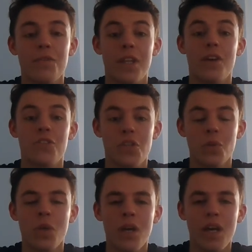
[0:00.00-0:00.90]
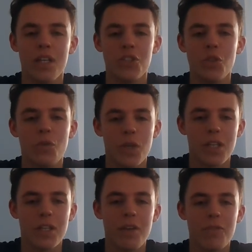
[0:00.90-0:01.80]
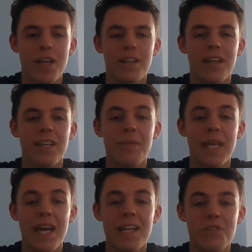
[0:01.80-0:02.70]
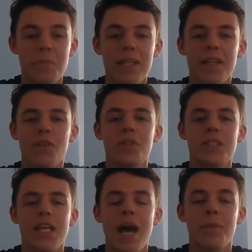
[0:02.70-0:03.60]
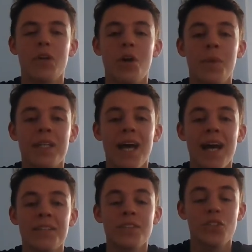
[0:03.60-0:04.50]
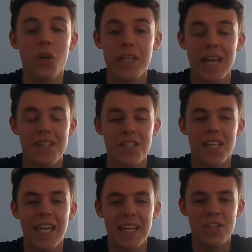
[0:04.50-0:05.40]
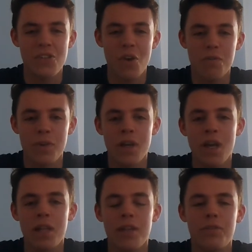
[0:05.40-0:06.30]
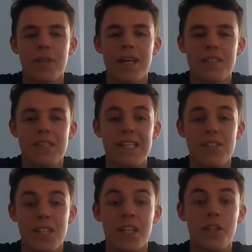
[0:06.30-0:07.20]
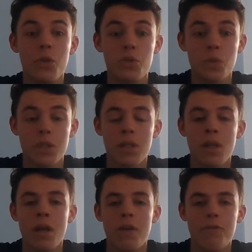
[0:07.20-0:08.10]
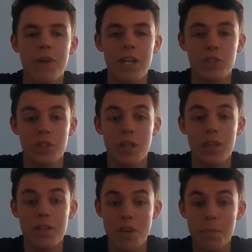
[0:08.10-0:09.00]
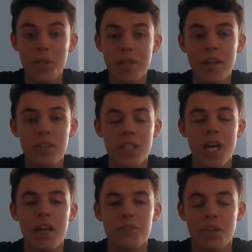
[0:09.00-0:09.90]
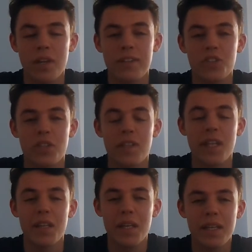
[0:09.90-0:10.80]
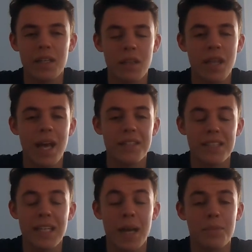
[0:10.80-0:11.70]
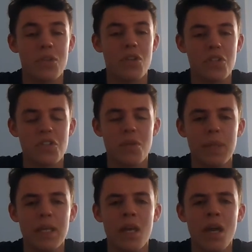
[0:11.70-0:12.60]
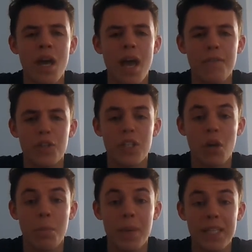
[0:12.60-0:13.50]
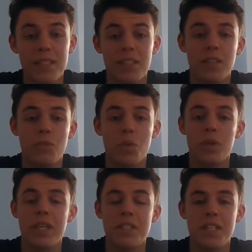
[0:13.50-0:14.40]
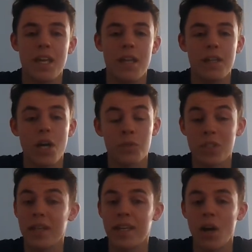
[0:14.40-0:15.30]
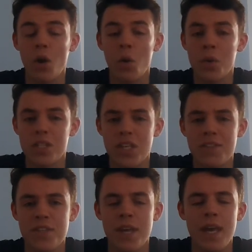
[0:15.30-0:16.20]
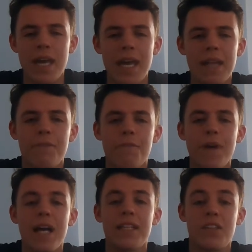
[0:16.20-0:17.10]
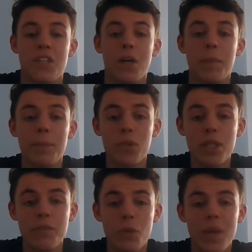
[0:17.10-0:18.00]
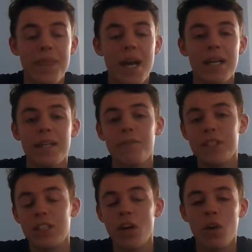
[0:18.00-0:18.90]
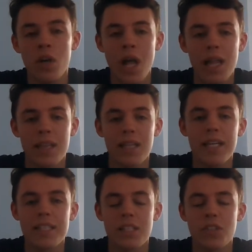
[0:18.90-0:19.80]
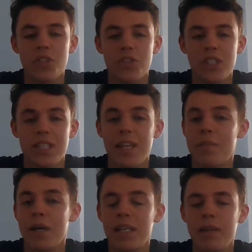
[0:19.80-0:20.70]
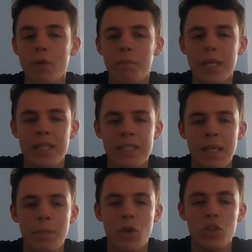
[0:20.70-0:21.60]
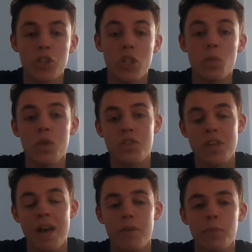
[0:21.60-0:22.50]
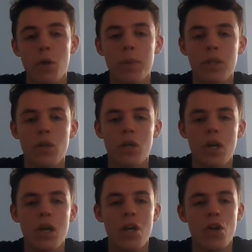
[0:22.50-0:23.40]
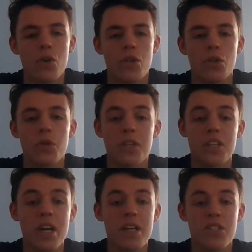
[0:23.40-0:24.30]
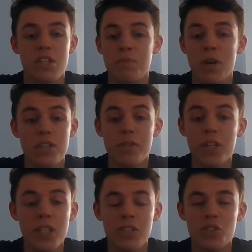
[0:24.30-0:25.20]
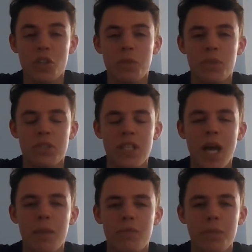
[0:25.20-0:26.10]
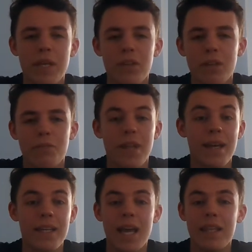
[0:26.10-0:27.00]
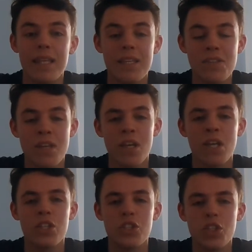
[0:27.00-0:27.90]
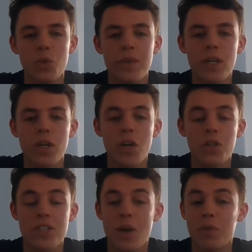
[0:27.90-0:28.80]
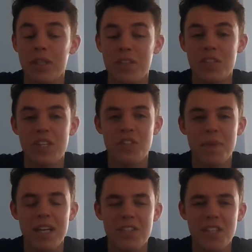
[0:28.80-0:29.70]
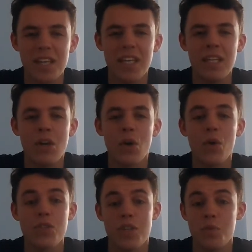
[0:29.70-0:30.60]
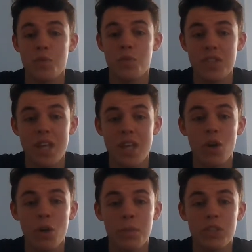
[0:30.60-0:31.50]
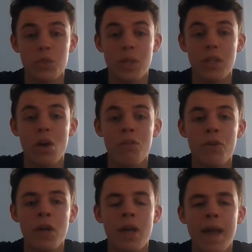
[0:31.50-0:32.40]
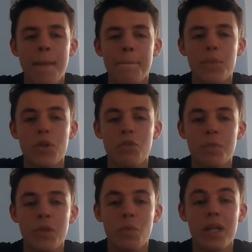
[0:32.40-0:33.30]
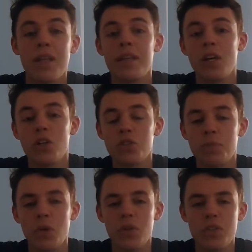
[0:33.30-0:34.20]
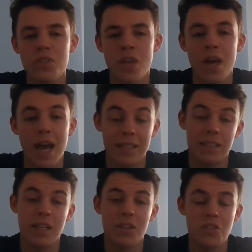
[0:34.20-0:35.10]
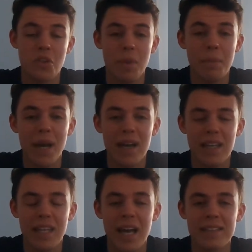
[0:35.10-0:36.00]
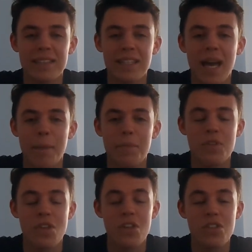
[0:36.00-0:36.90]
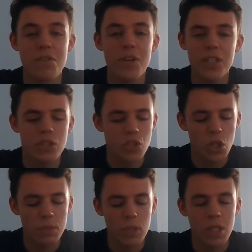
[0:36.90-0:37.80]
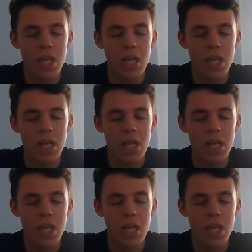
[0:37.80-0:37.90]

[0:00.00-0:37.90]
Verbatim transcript: For those who do follow the flat like me, it has been a long time coming and Doncaster kicks off the flat season in usual fashion and there's a pretty good card on actually. The Lincoln Handicaps looks to be a very competitive one this year the round like it always is in fairness and I'll be previewing that in a video later on today. There might even be a tip or two once I have a proper look through the races. But it's a very enjoyable time for me on the flat, getting these two year olds out. You see some exciting horses, ones that are open to a lot of improvement, well, and the old boys and girls coming back in the handicap. So it's a very enjoyable